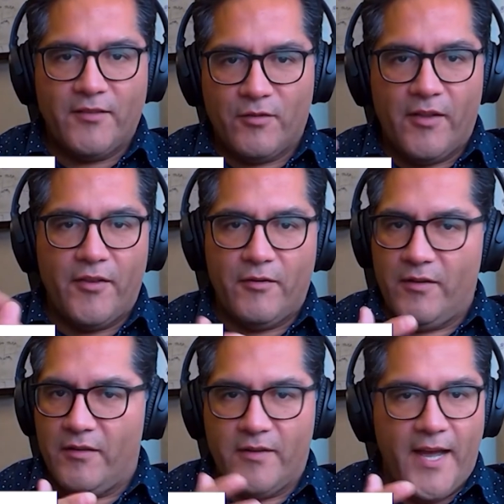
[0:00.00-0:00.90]
So I think
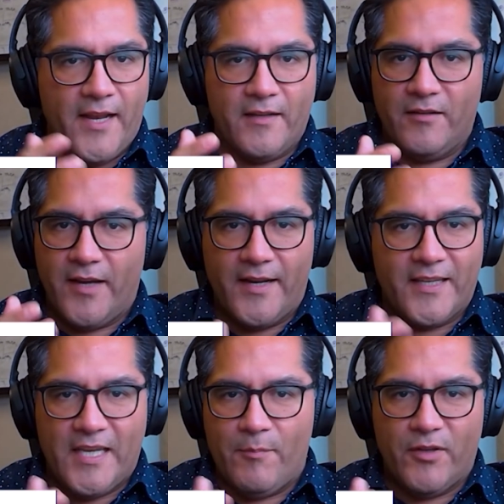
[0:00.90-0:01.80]
you gotta
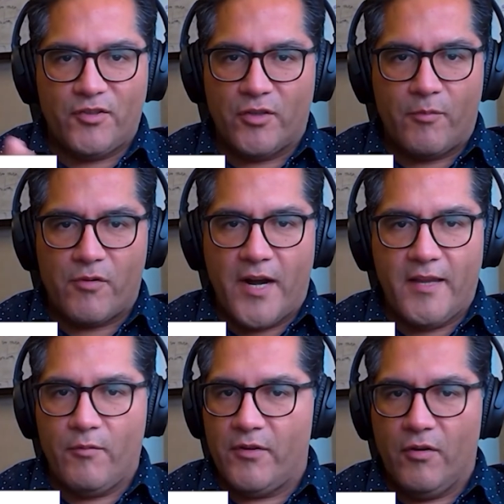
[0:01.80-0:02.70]
keep the shop
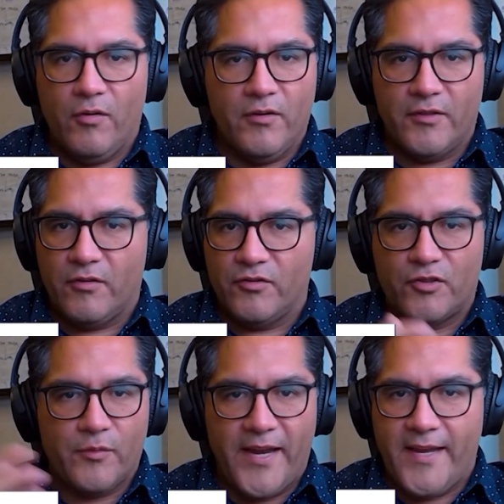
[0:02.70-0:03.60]
running with all the
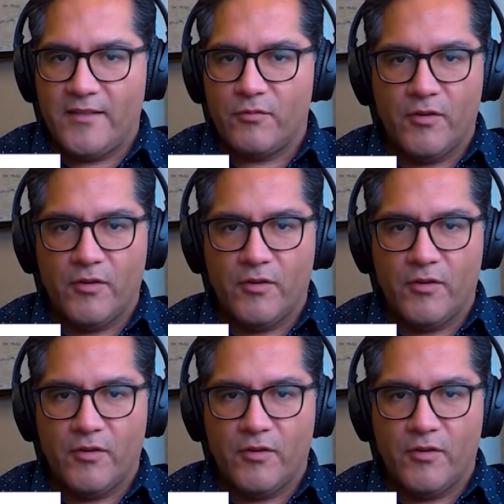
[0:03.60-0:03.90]
constraints,